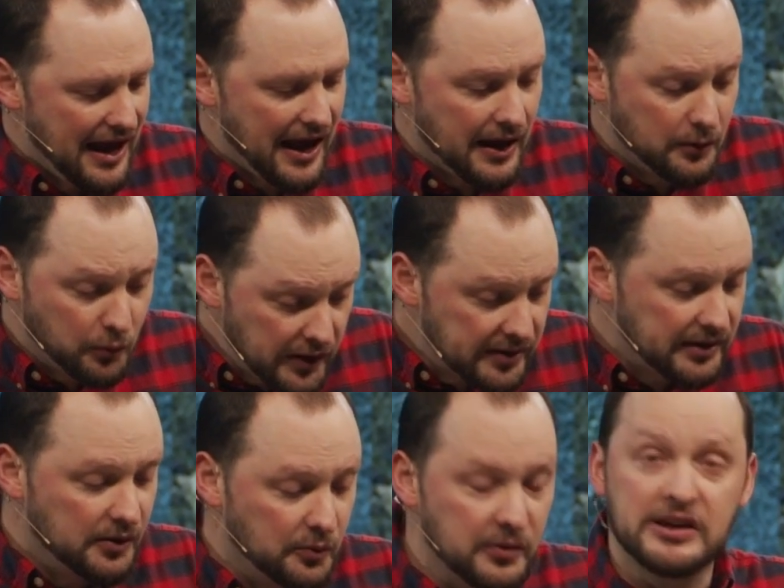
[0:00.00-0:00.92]
and with
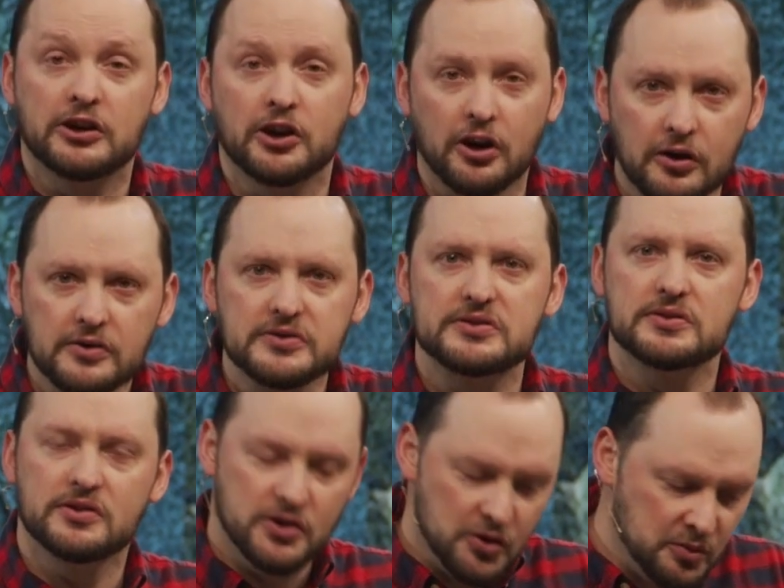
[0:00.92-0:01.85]
it, we
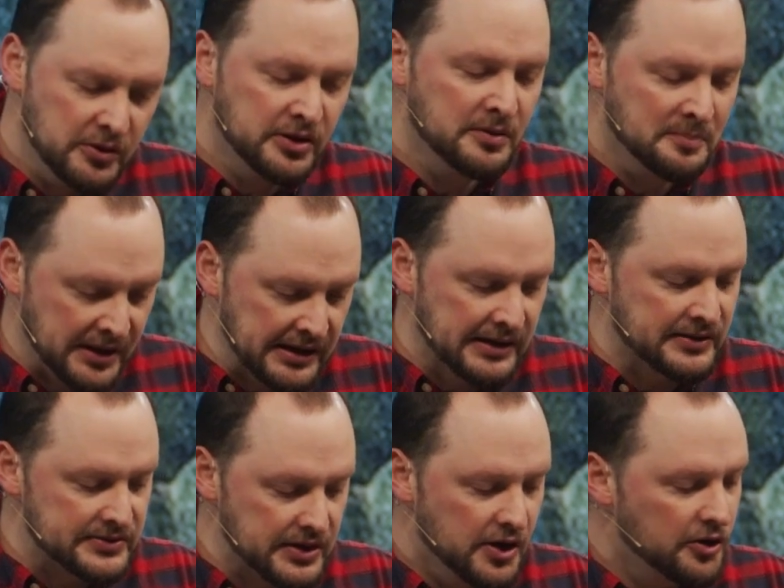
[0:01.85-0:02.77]
curse human
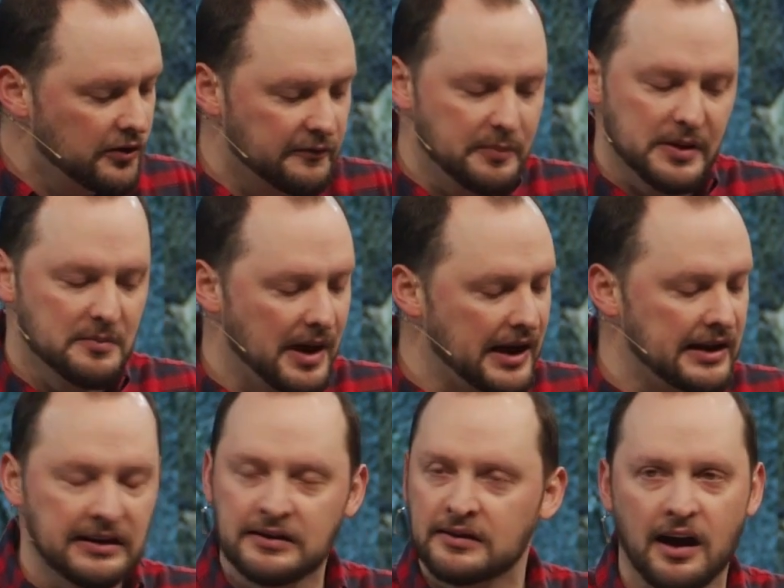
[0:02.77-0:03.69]
beings who have been
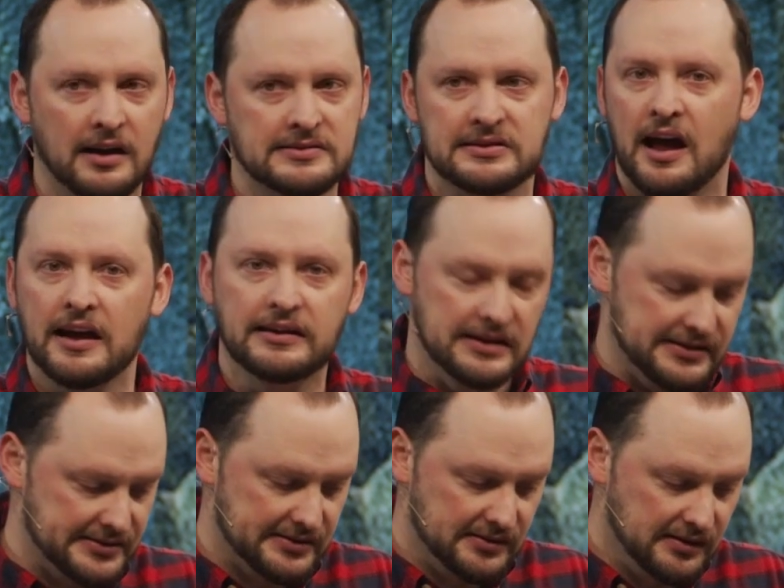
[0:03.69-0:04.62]
made in God's
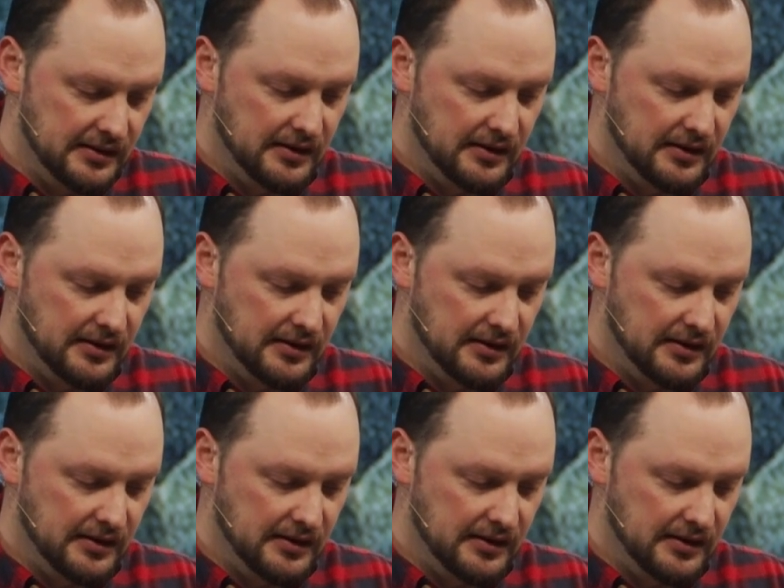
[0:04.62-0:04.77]
likeness.